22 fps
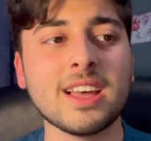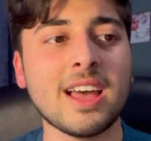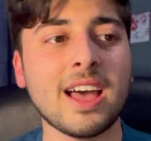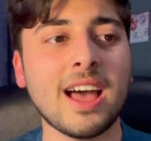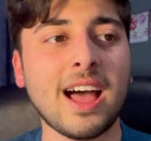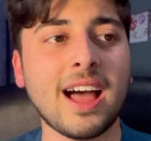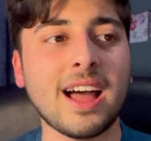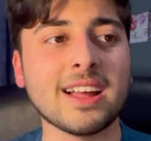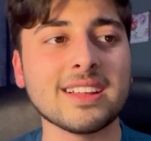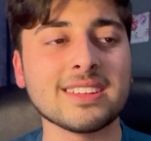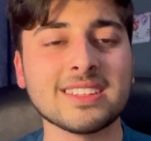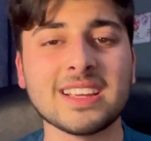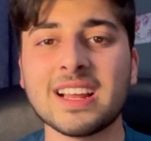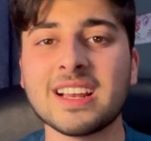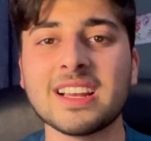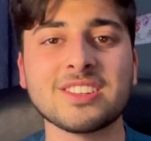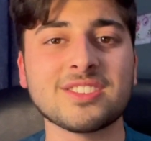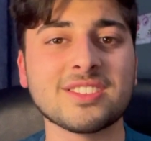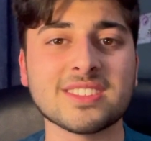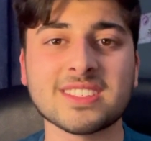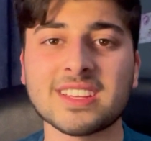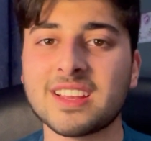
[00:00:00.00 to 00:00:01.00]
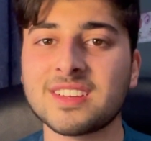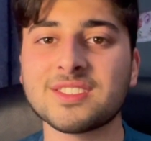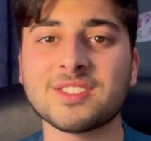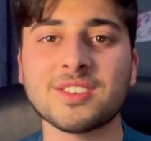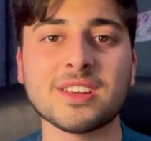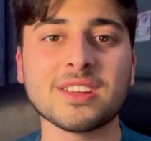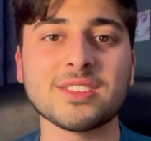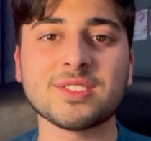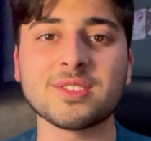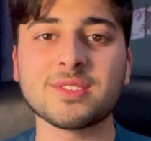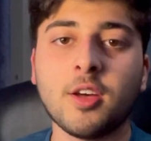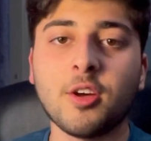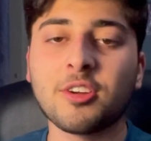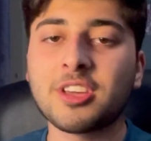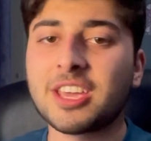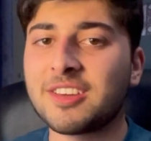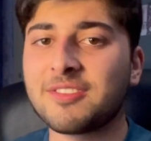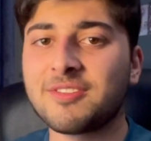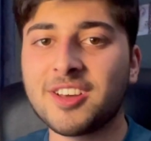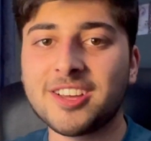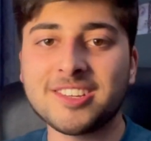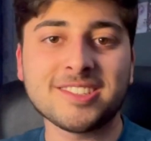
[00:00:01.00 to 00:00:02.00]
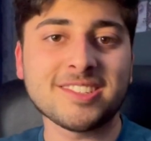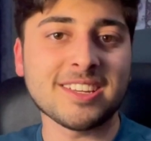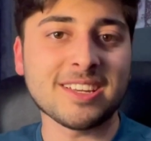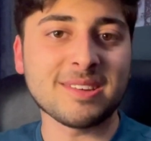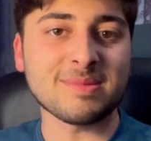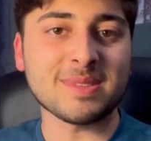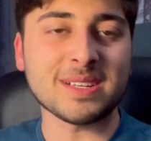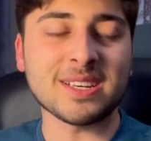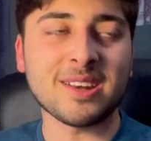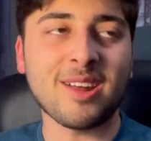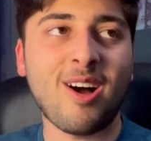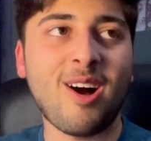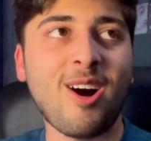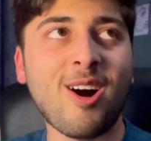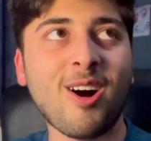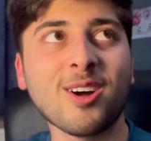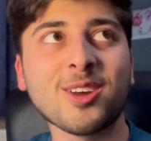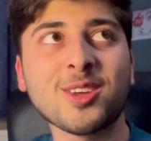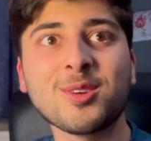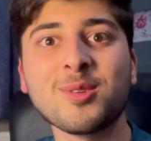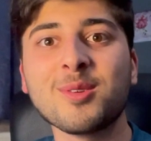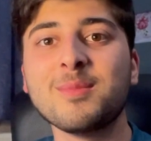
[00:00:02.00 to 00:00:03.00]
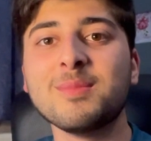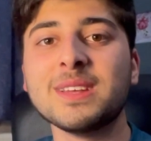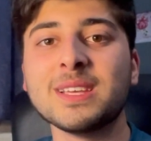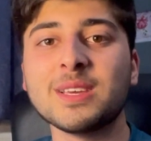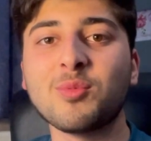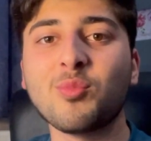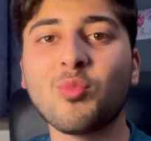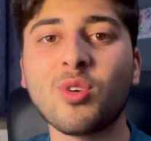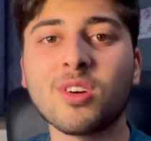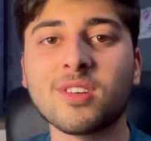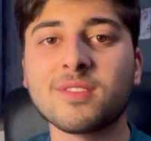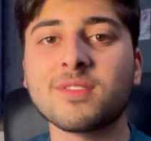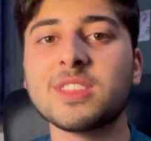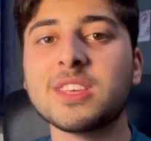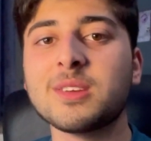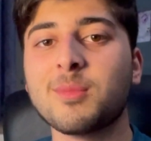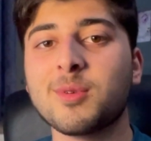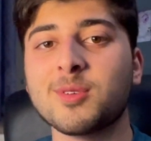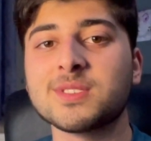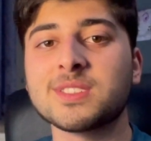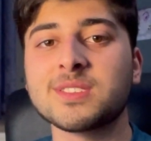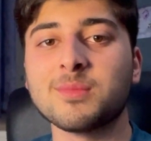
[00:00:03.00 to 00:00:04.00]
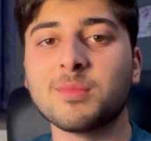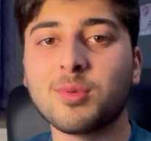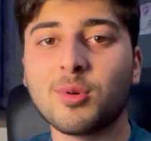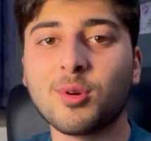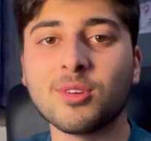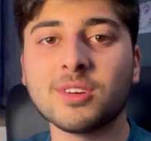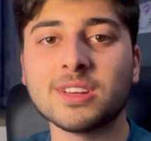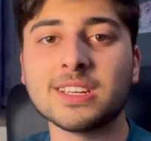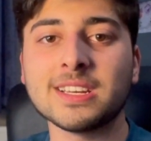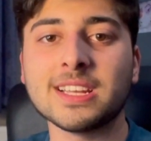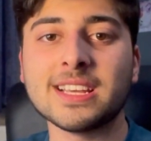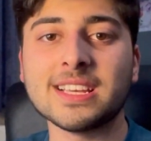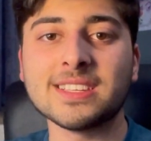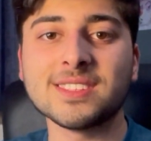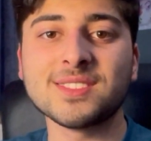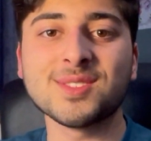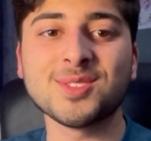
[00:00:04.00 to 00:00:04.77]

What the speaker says: And yeah, let's just get straight into it. Okay, first tip, and arguably one of the most important, is